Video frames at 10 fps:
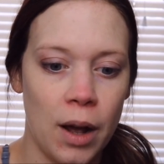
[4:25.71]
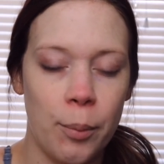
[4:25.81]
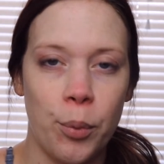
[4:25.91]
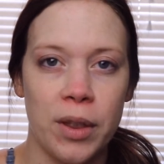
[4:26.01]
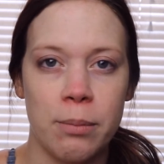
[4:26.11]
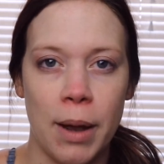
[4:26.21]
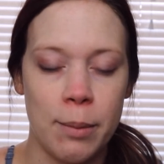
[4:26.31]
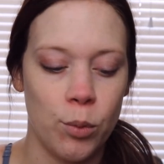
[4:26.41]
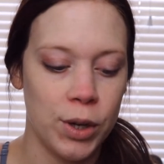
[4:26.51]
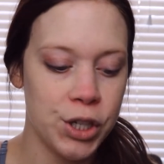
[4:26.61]
up with my
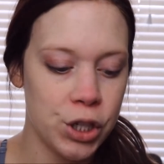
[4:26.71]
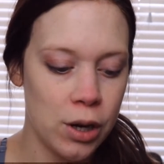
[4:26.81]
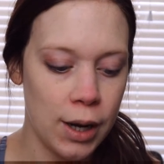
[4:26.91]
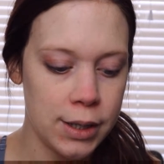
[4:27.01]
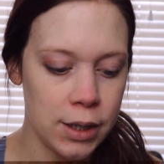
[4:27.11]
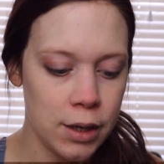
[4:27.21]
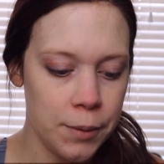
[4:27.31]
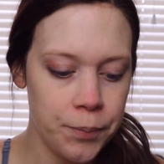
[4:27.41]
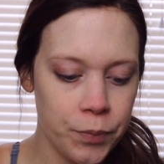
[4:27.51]
moisturizer.